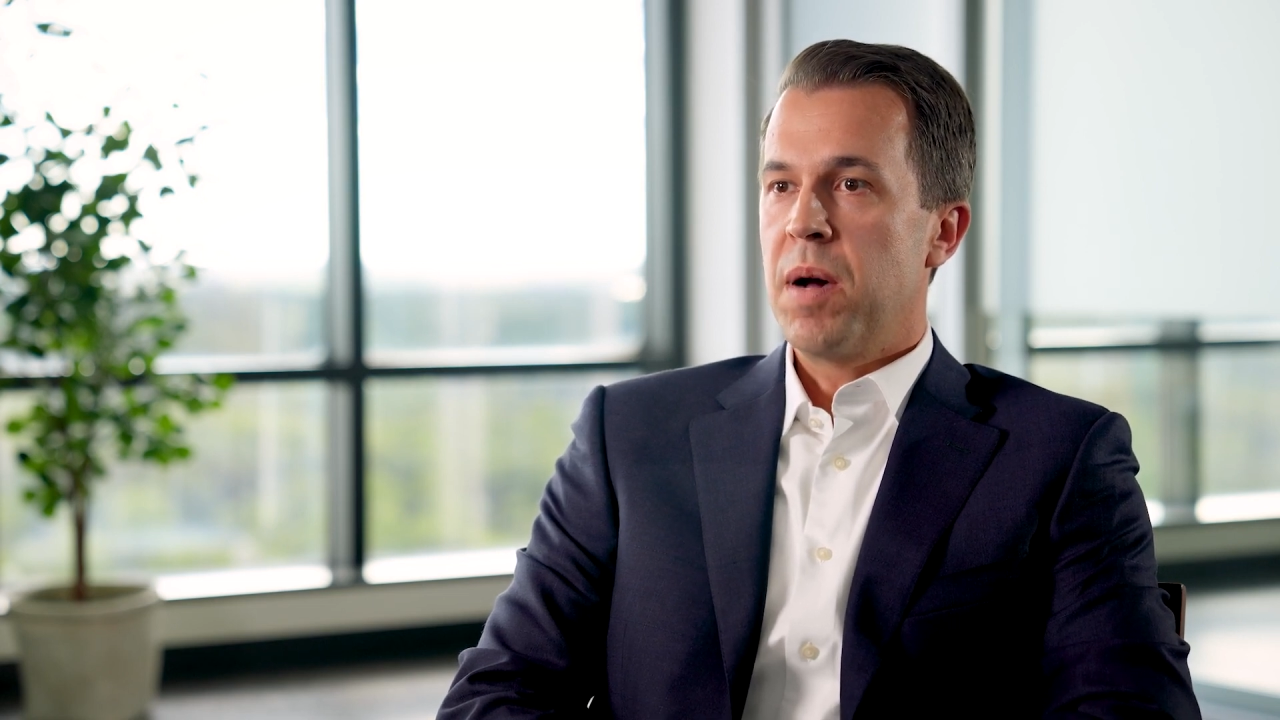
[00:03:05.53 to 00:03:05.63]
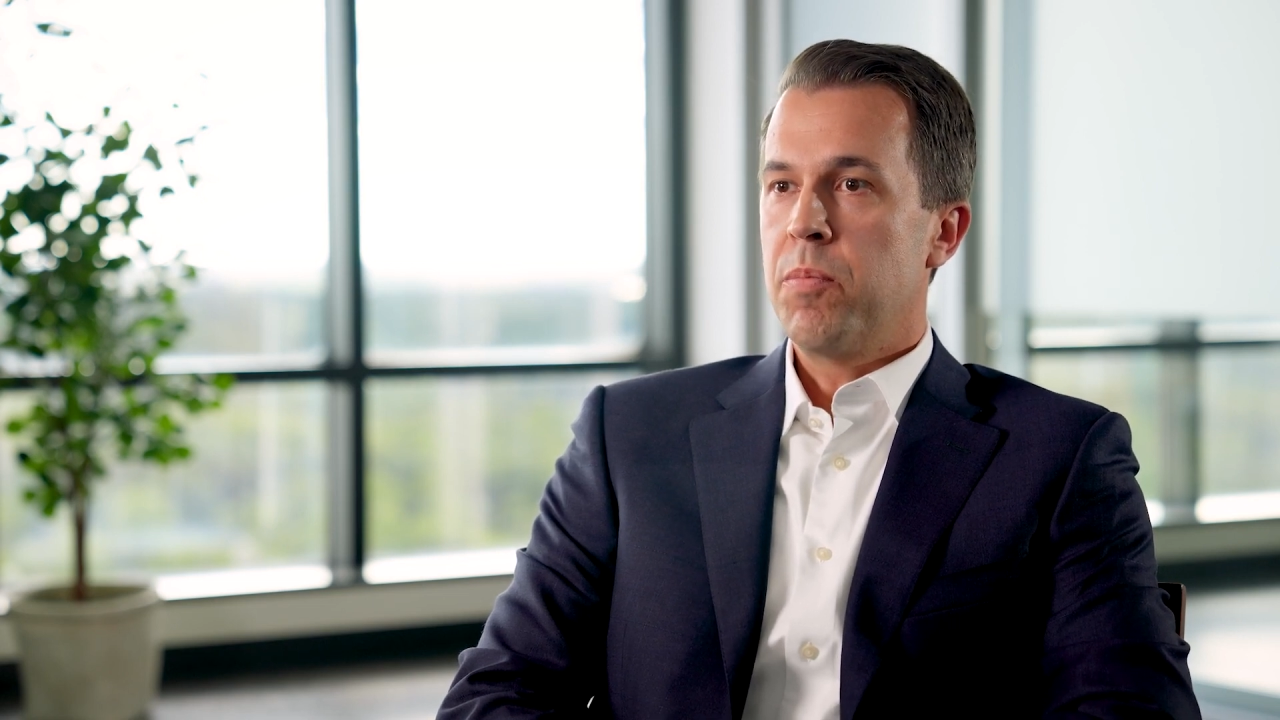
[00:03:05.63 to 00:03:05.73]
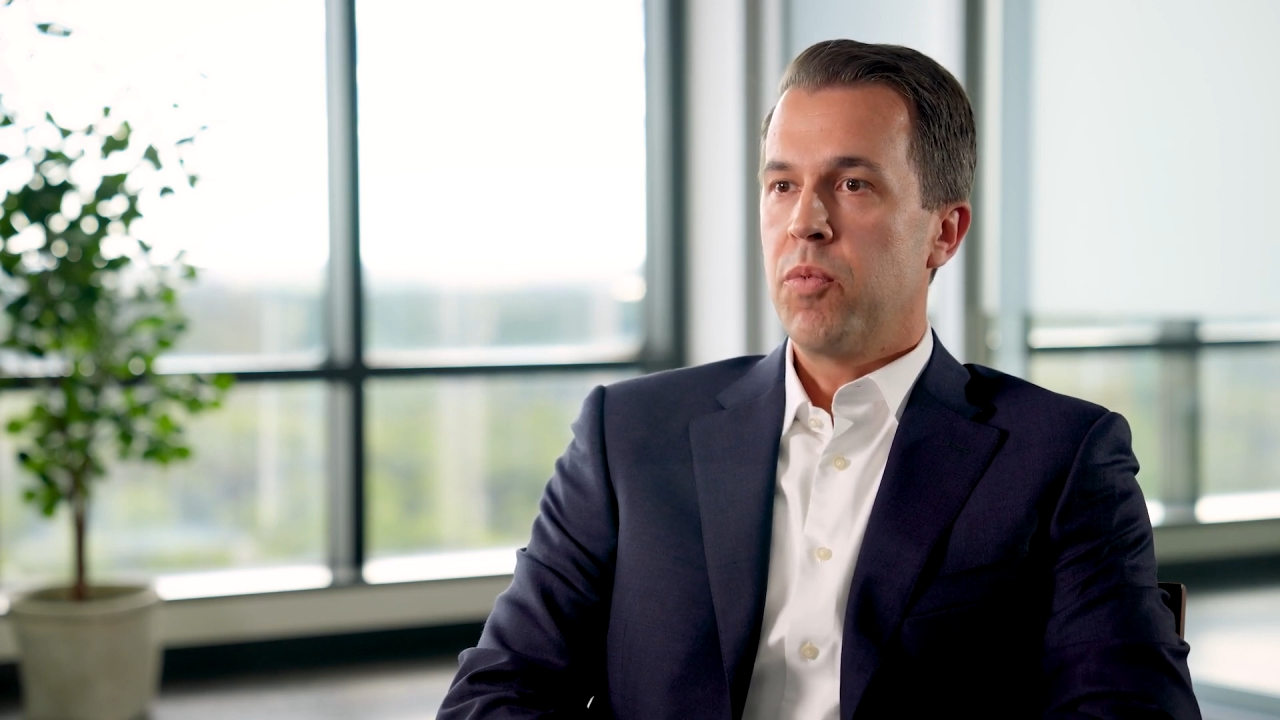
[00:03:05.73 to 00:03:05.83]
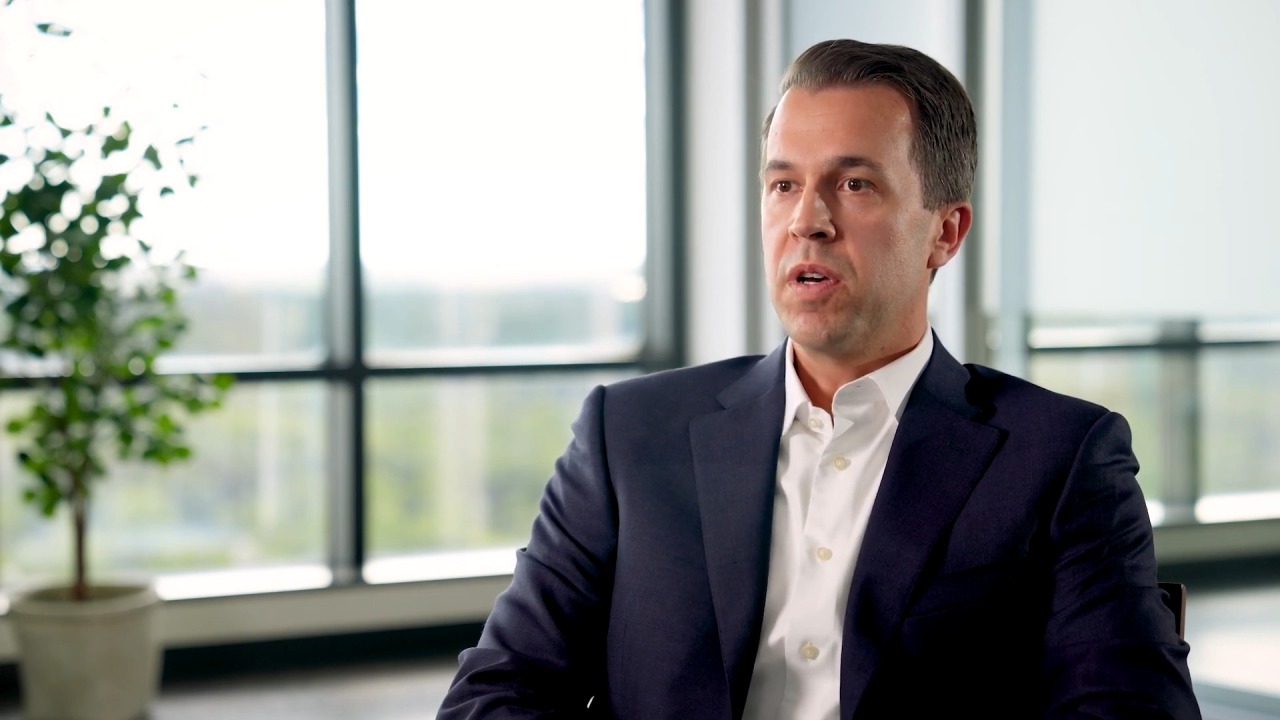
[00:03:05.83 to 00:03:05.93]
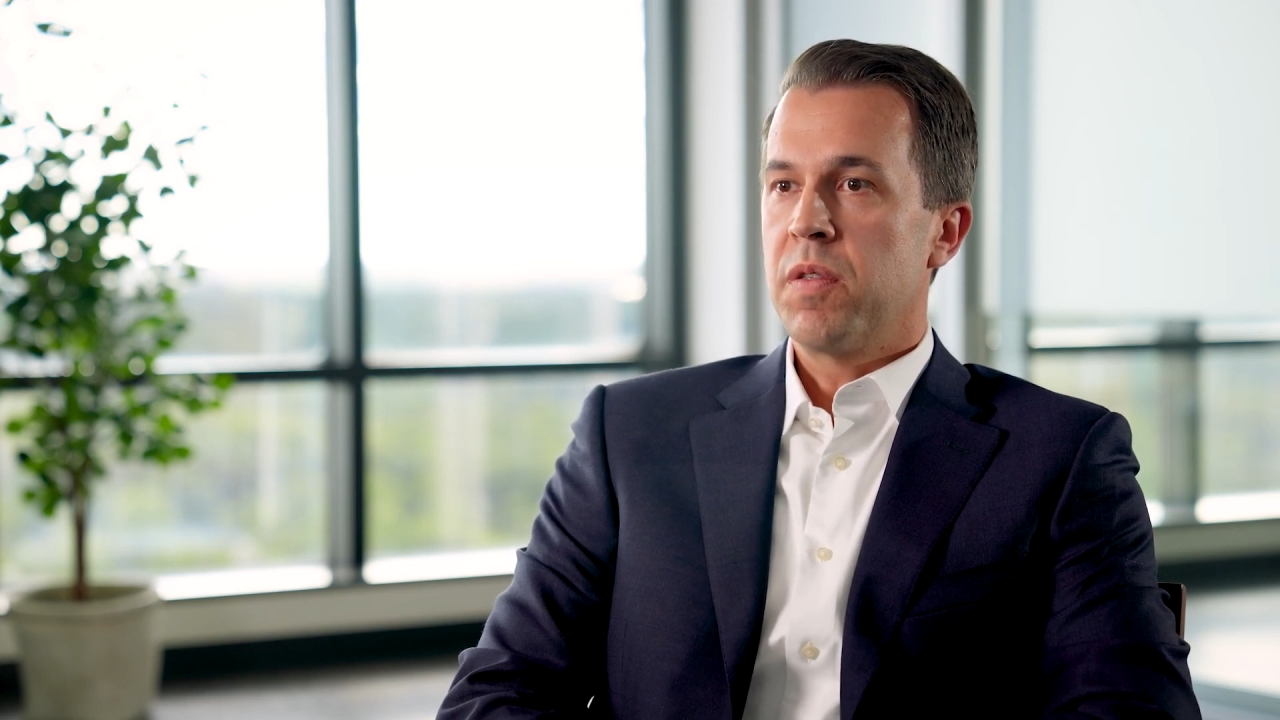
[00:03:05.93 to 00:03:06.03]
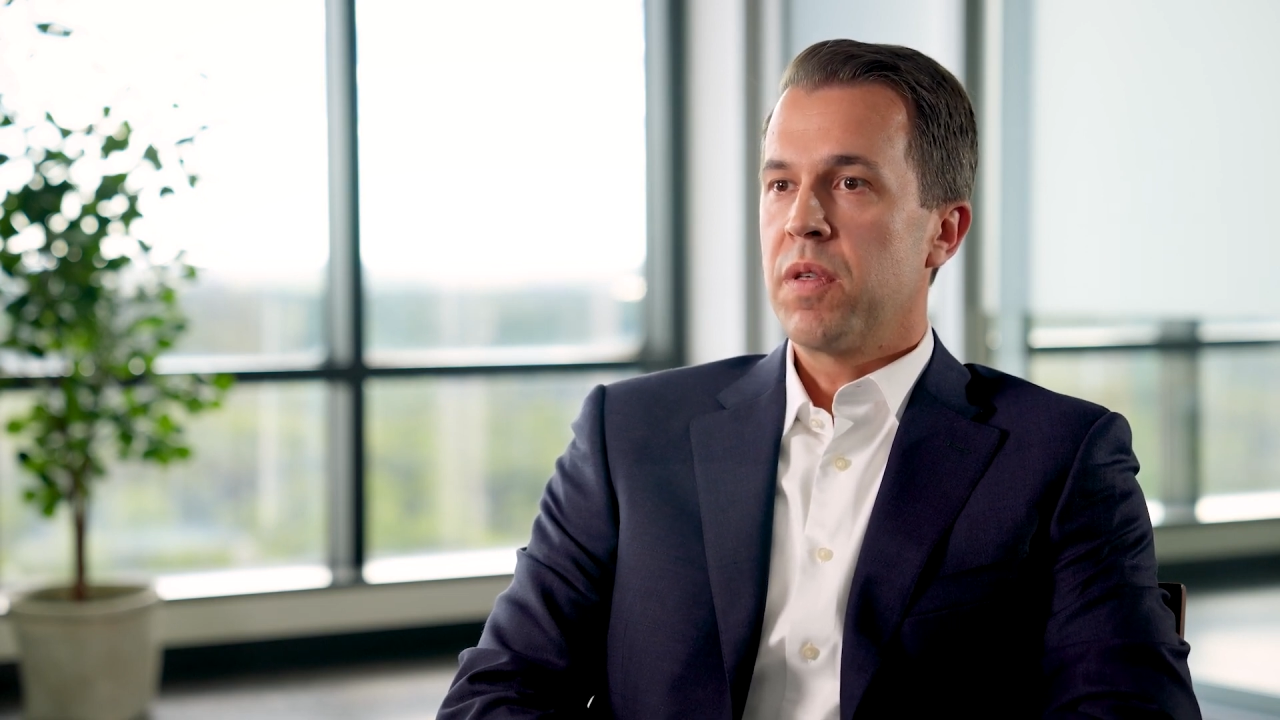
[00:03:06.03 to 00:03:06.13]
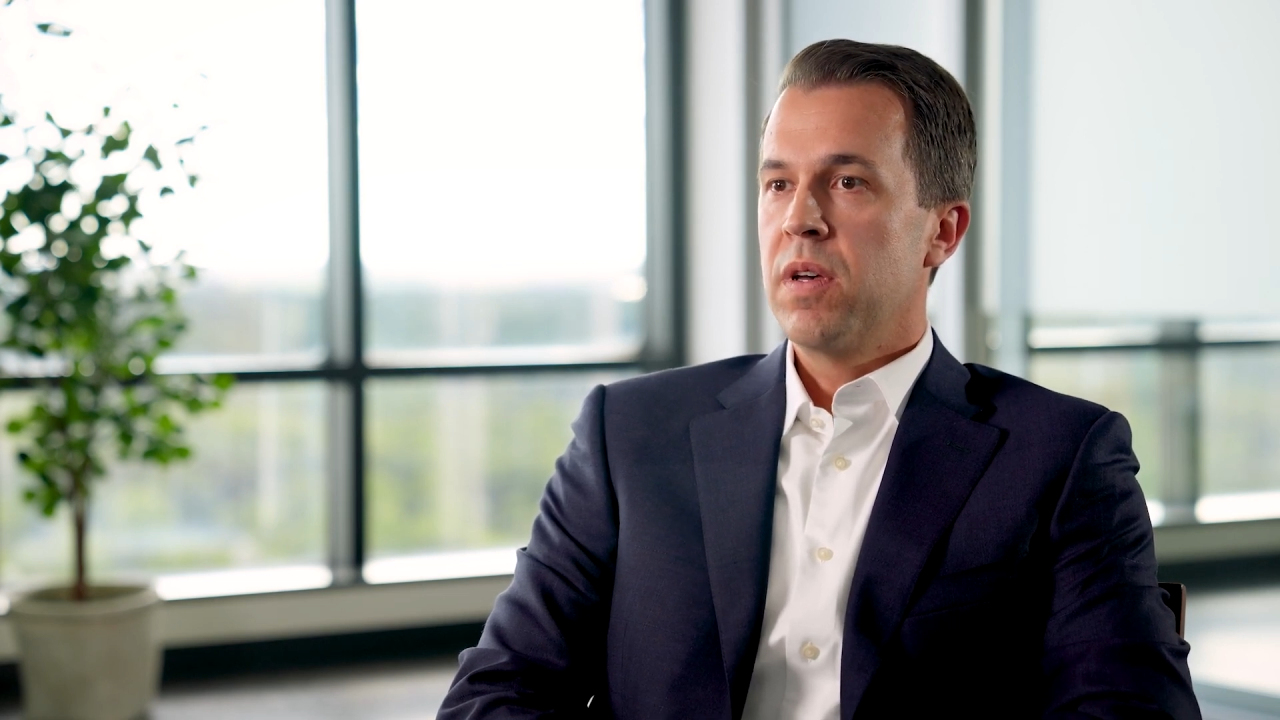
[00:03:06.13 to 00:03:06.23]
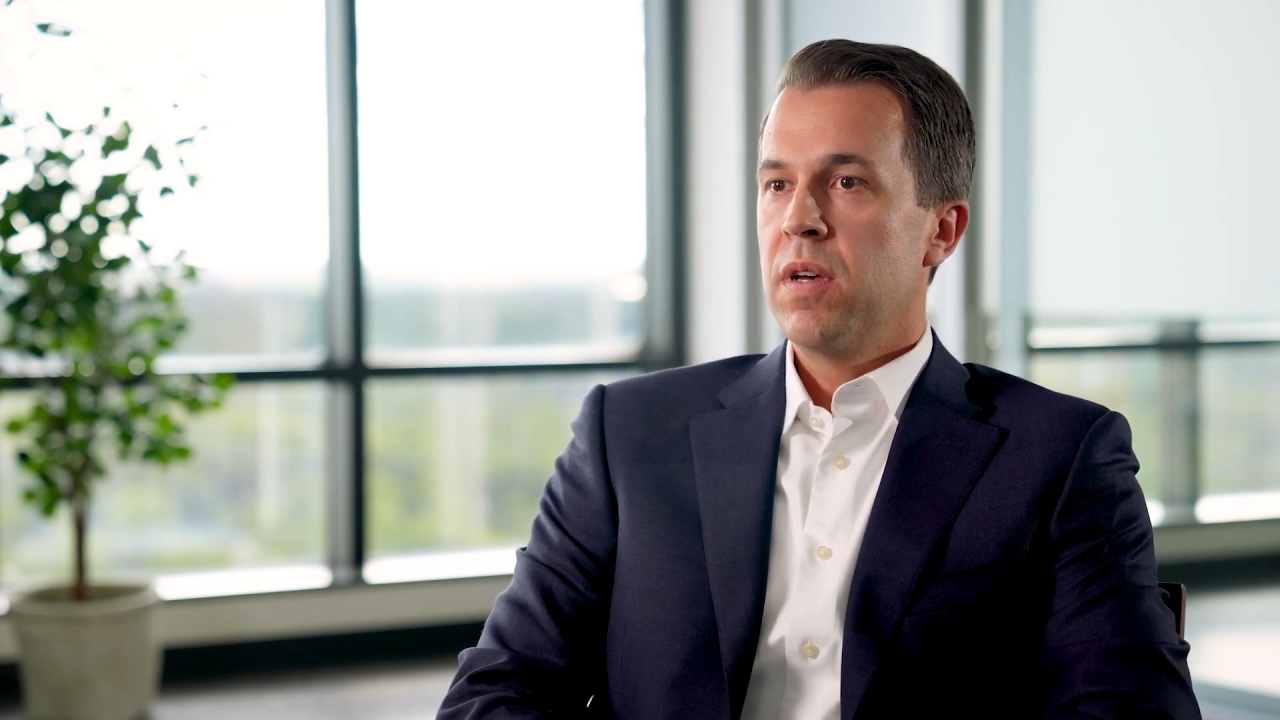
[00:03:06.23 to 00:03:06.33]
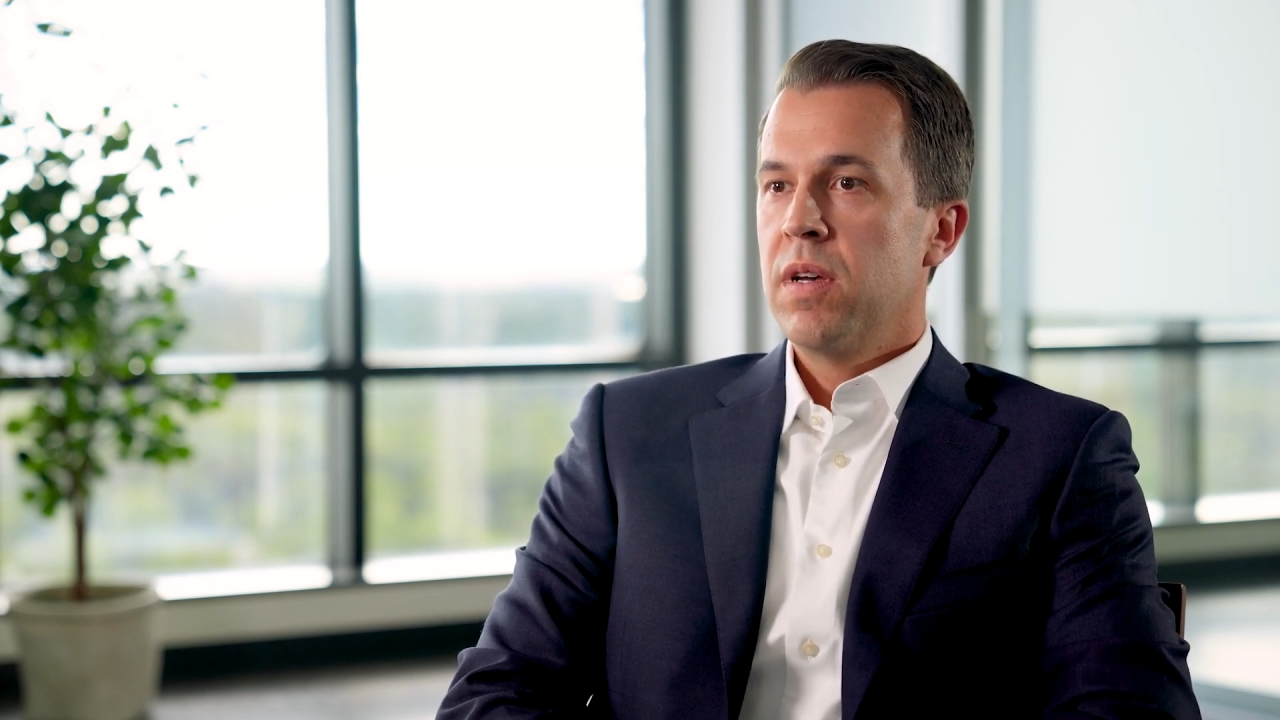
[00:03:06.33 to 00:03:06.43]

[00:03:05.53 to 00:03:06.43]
up with